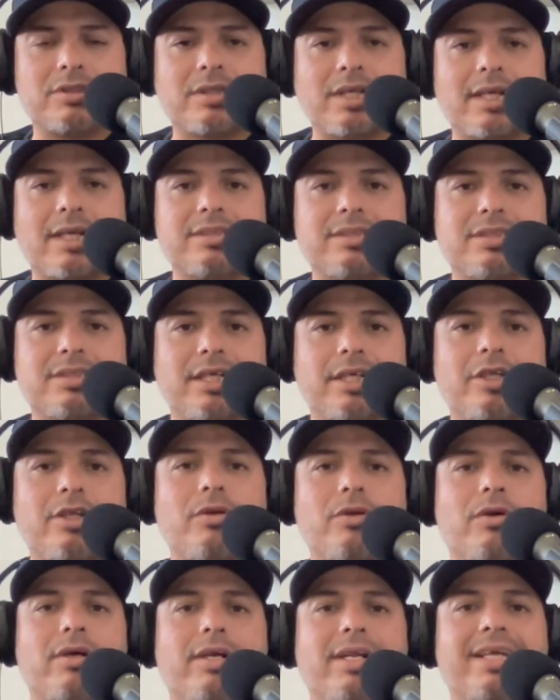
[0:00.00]
Like I said,
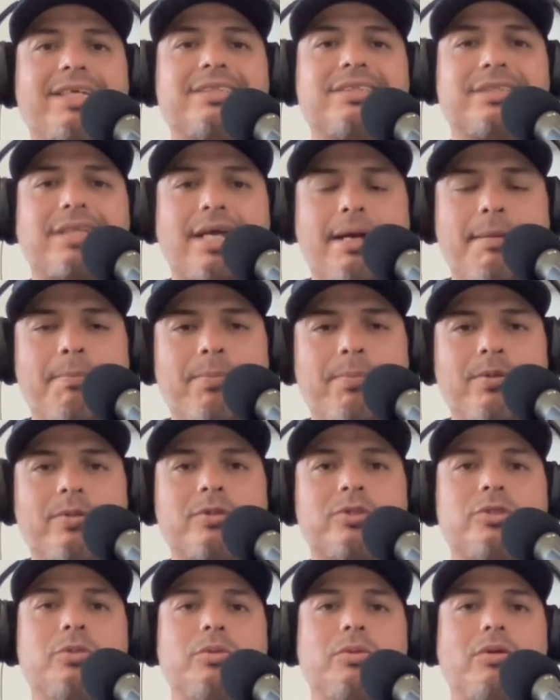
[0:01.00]
you are an example
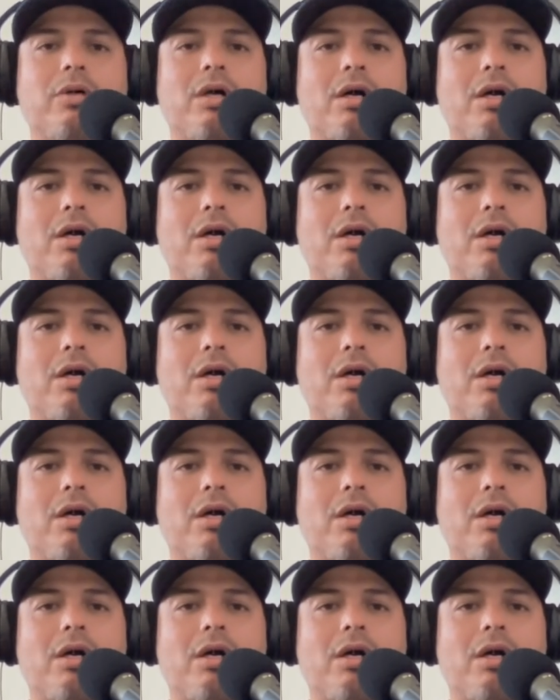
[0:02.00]
to